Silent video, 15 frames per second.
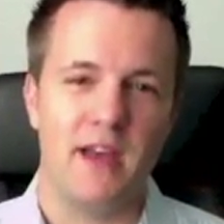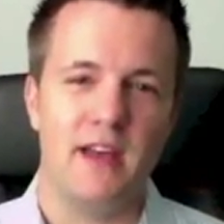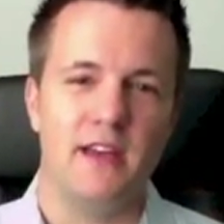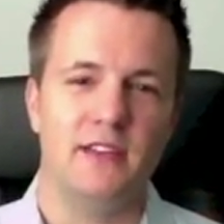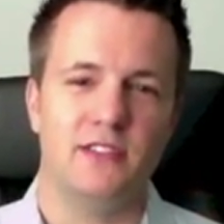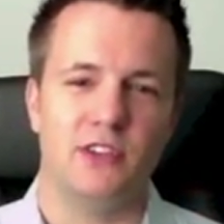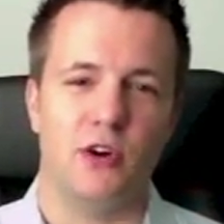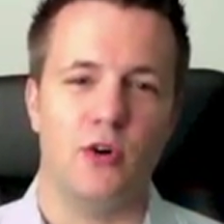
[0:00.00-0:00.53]

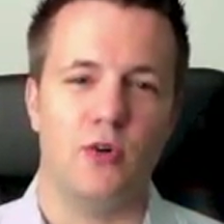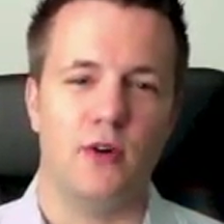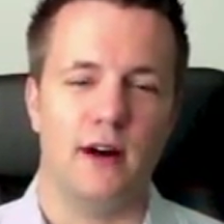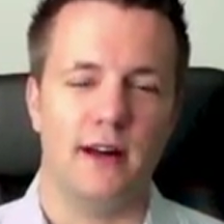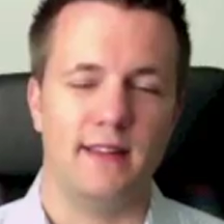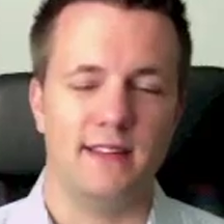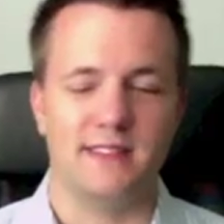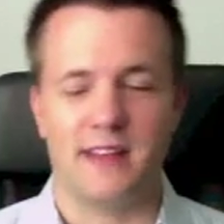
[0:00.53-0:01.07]
So
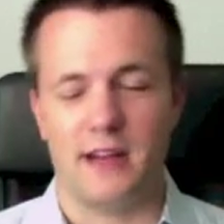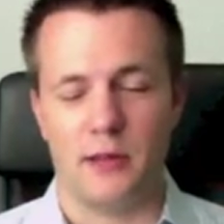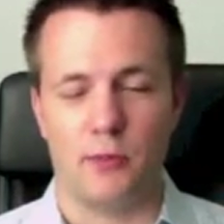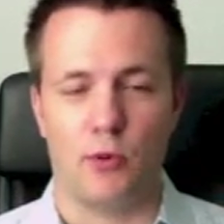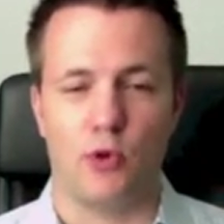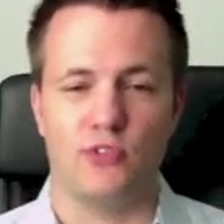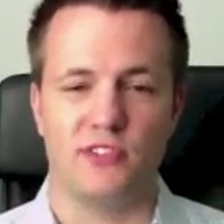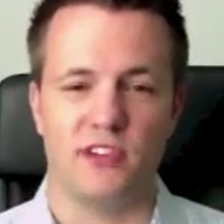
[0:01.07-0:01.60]
that's kind of the
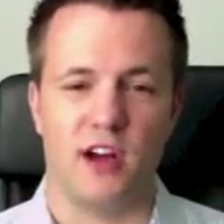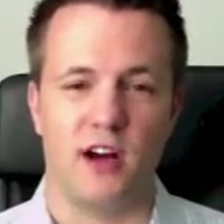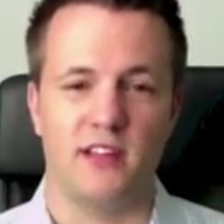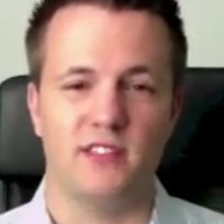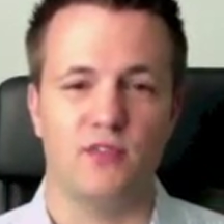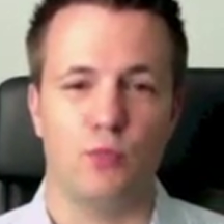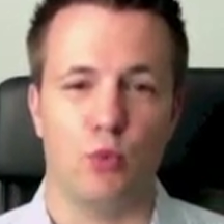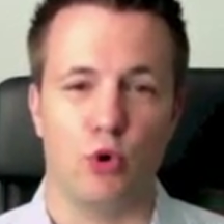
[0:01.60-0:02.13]
pros and
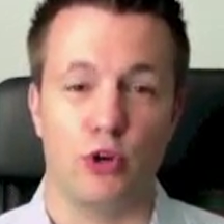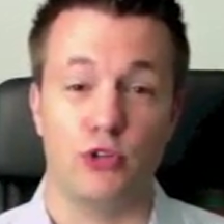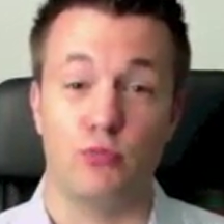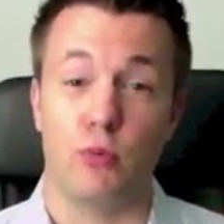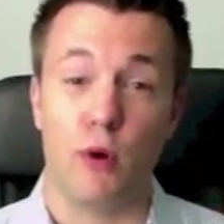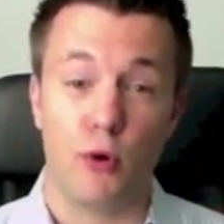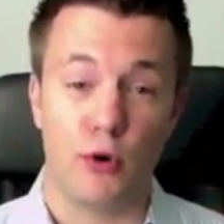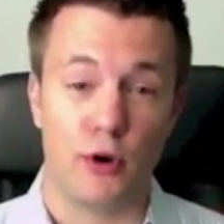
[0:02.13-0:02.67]
cons of a mortgage
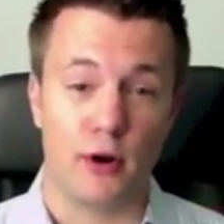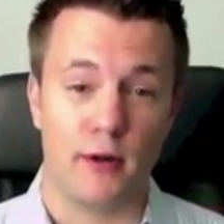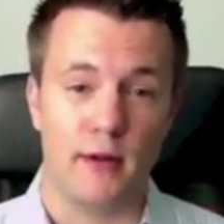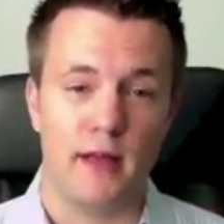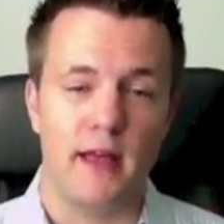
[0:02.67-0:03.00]
broker.